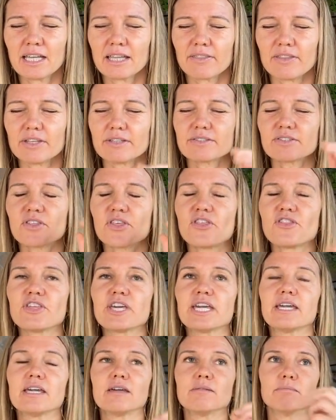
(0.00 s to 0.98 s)
this
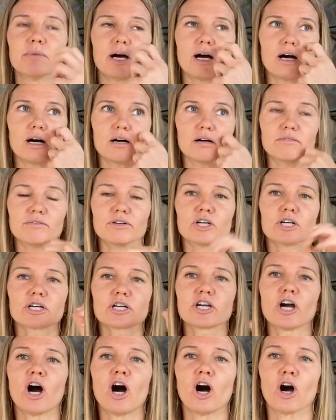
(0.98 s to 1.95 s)
theme of
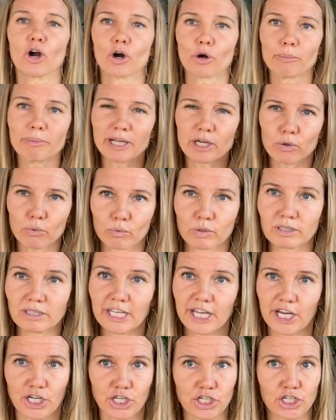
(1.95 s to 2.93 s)
karmic
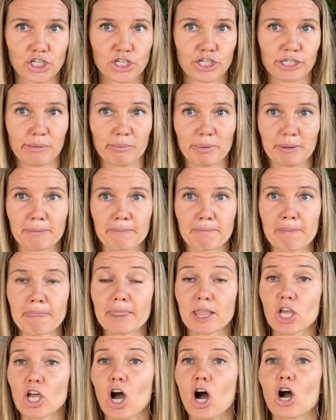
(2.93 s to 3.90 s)
relationship,
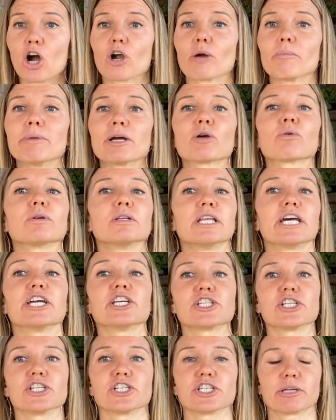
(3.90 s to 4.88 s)
karmic
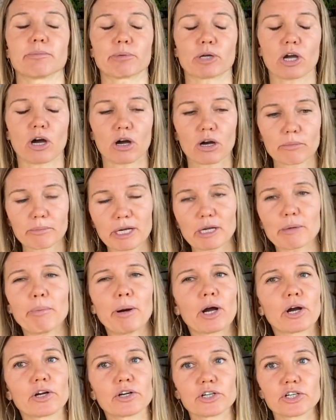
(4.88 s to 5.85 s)

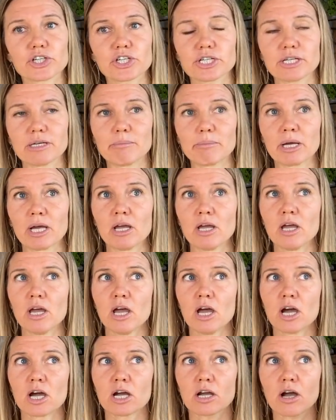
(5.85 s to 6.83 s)
partnership,
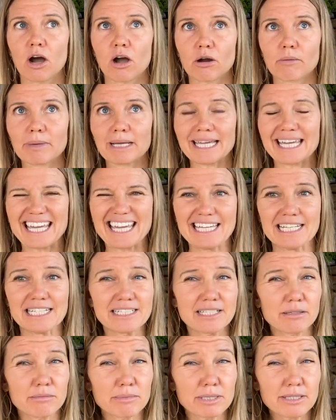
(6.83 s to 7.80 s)
karmic
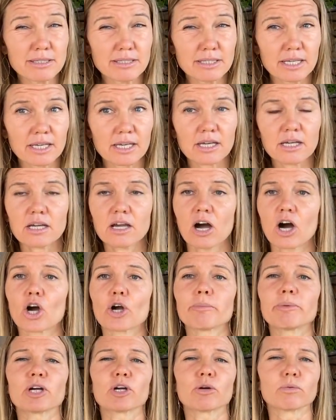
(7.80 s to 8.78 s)
intimacy,
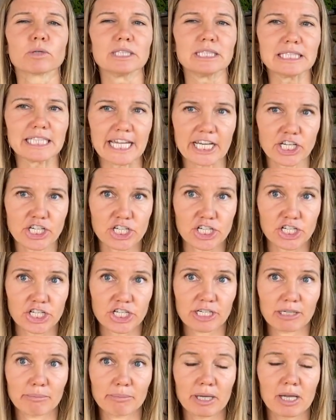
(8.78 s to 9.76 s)
karmic
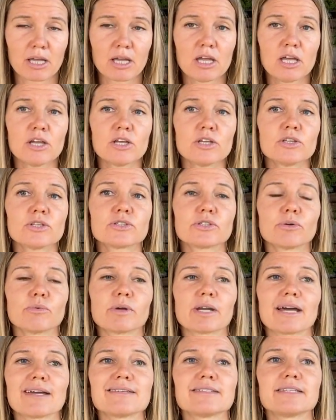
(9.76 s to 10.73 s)
relationship. So
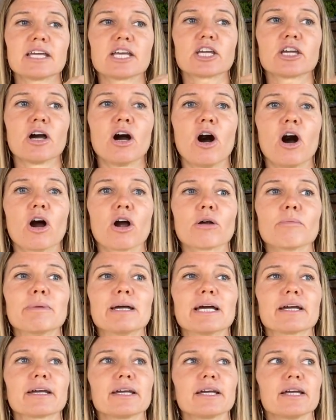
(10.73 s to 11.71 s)
when I say
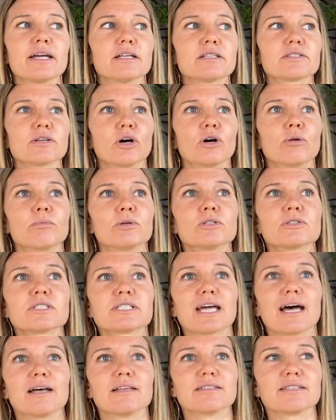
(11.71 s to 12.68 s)
karmic, it's almost
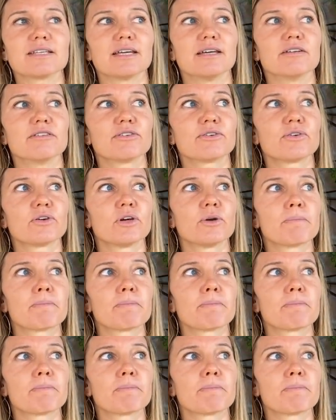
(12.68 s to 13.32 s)
as if